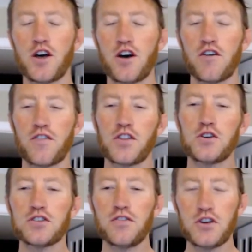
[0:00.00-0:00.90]
For
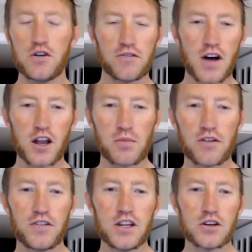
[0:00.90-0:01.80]
those of you who follow my
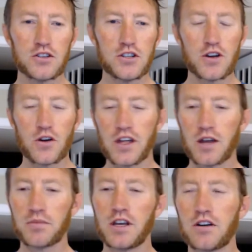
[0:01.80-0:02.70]
videos, you know that
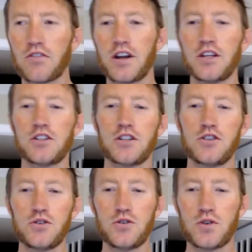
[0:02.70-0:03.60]
I'm getting ready to
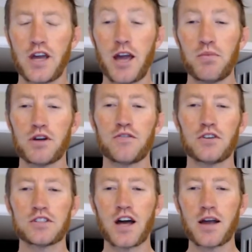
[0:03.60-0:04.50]
do camping full
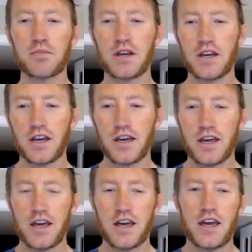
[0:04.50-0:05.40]
time.
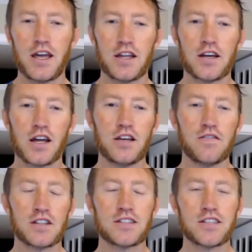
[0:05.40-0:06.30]
And I leave
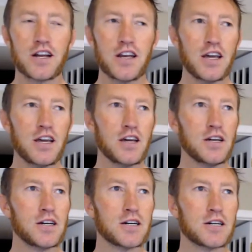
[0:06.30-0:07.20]
on Sunday.
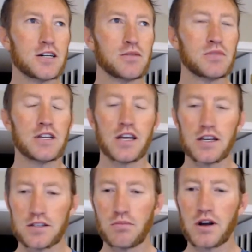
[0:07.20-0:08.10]
Um, today
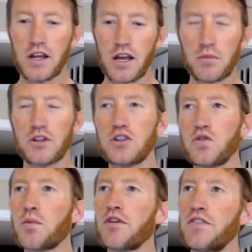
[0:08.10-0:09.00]
is Monday. I'm going to do
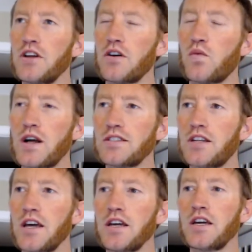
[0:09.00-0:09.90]
one more video on
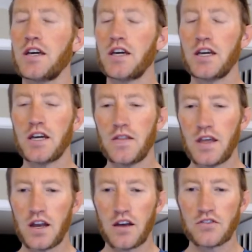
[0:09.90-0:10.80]
Wednesday. And
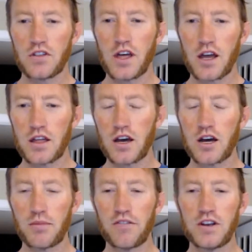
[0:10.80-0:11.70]
then after that, uh,
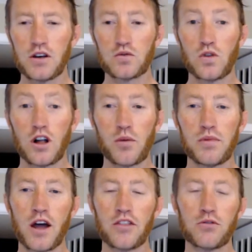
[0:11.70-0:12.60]
my videos will all be
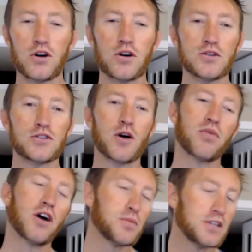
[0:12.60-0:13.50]
on the road. So I'll
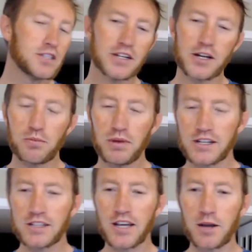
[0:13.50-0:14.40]
probably be sitting at a
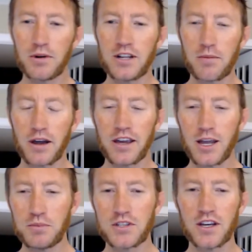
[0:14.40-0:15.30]
picnic table at my
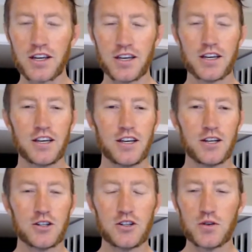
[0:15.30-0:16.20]
campsite
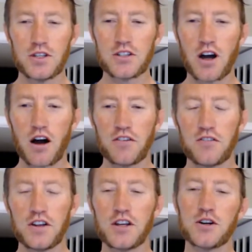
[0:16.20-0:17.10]
doing these coffee
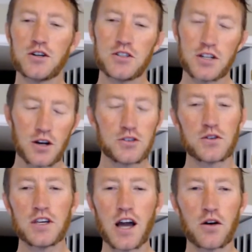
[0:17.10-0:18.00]
videos and also
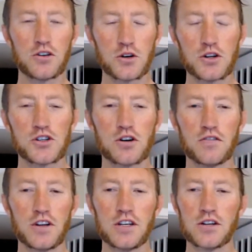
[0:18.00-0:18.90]
the outdoor show
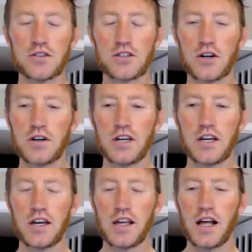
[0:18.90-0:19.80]
videos. So
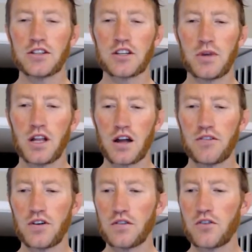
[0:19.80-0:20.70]
that's going to be a lot of
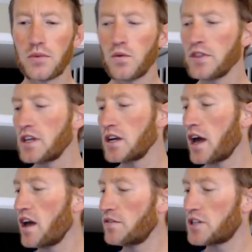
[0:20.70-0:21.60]
fun for me. One thing I
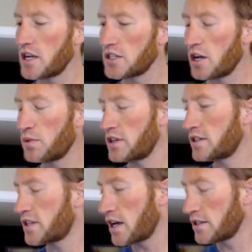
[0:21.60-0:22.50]
have changed up with these
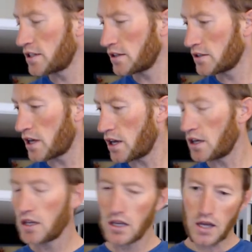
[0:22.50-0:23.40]
tastings that
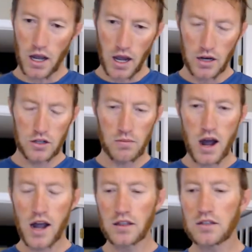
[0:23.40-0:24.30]
I kind of do
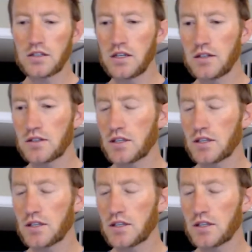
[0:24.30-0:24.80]
behind the scenes.